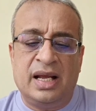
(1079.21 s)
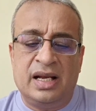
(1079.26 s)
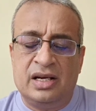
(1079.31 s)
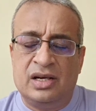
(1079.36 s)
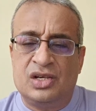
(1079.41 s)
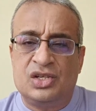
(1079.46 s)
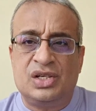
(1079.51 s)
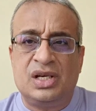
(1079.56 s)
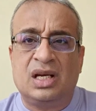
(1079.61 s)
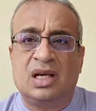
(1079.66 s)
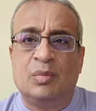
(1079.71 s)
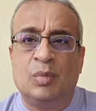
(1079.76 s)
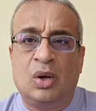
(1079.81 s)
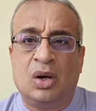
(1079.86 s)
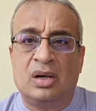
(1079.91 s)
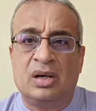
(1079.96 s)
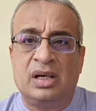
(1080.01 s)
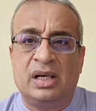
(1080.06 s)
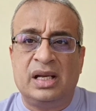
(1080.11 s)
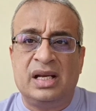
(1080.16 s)
energy
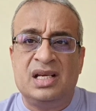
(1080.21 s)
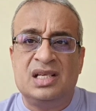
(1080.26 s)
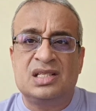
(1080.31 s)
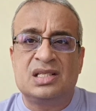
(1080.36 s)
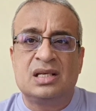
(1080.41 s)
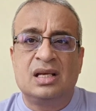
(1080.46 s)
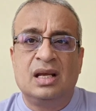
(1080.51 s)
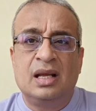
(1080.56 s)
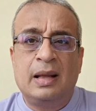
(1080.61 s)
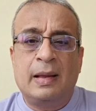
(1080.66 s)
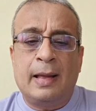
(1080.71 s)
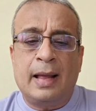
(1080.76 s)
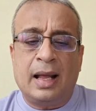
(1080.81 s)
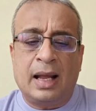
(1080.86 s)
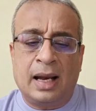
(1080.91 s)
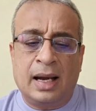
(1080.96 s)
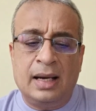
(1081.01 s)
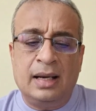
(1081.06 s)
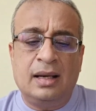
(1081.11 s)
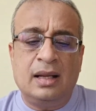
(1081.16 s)
commodities,
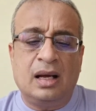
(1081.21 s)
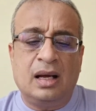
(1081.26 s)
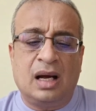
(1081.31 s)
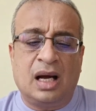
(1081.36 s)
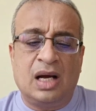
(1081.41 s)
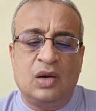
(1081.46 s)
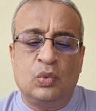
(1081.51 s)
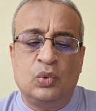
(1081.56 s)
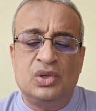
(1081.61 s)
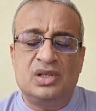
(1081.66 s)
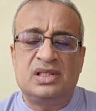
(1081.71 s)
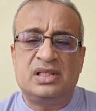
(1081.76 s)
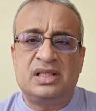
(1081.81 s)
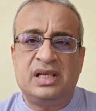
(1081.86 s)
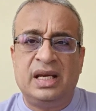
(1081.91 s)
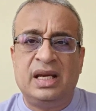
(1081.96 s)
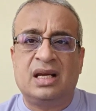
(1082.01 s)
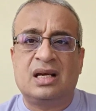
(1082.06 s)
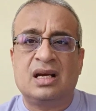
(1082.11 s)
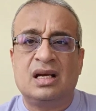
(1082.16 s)
and I would
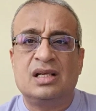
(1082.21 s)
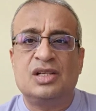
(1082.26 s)
seek